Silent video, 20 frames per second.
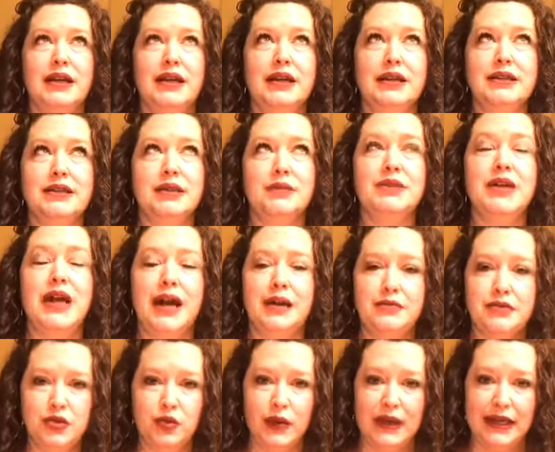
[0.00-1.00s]

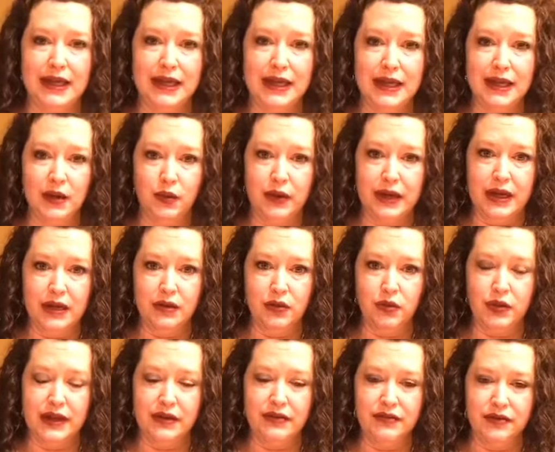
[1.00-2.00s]
sometimes we get, we,
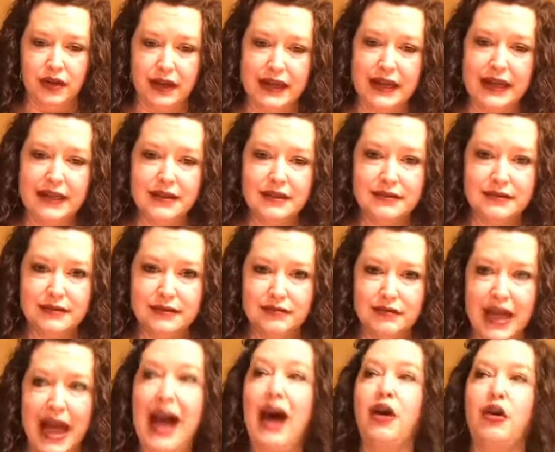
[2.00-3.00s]
we forget
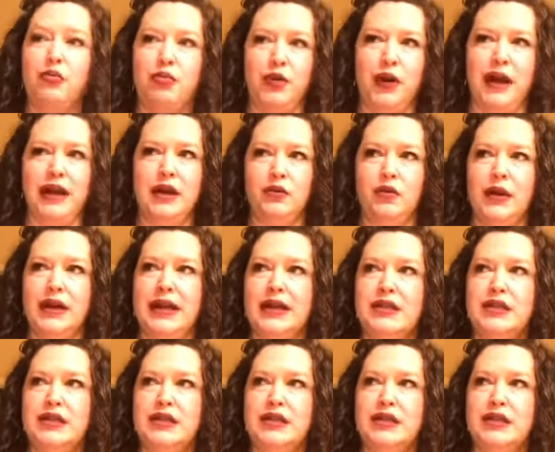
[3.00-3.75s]
how to pray. We get